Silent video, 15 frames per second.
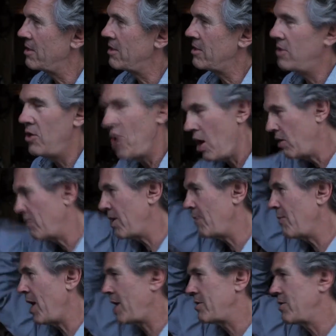no, I'm
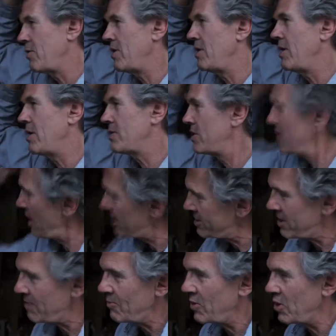not doing this, yes,
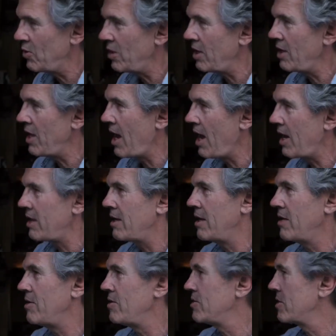I'm doing that, and
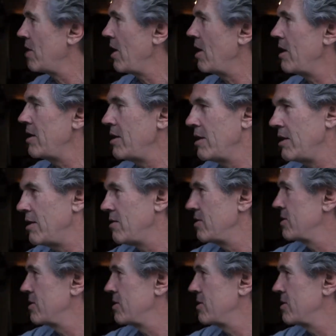then you start and then you